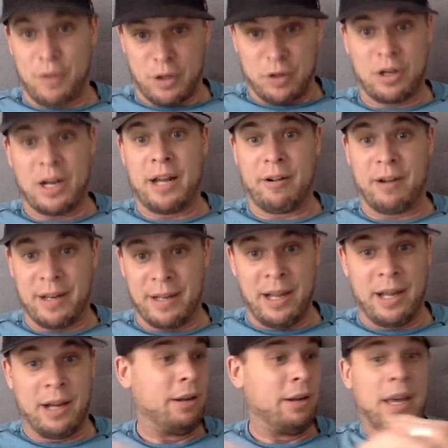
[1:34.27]
If you try it right
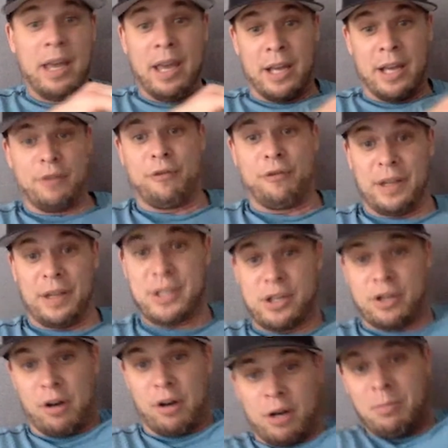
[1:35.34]
now and you flex
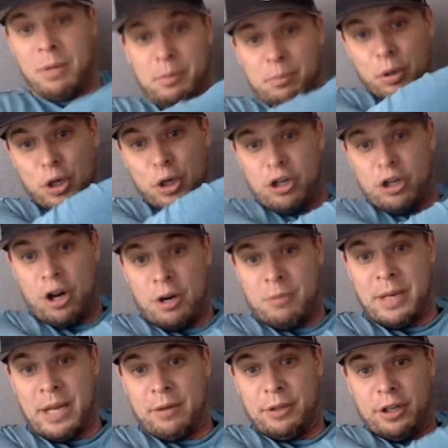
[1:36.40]
your arm and push your
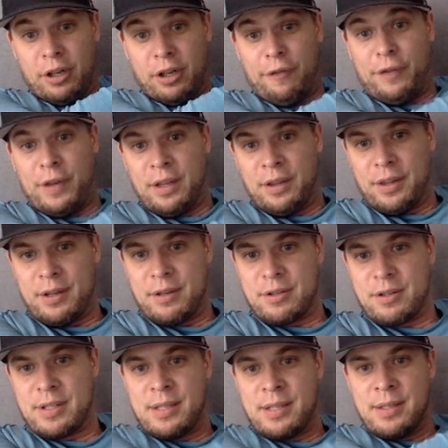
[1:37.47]
arm down, you're going to feel that there's
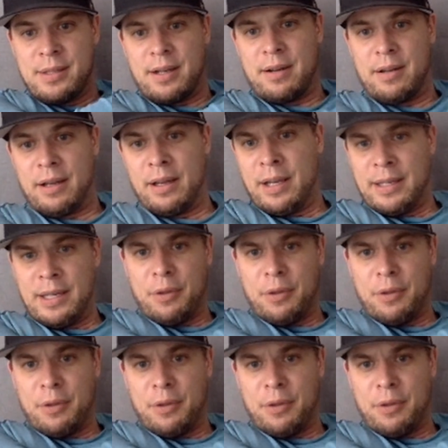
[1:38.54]
resistance there.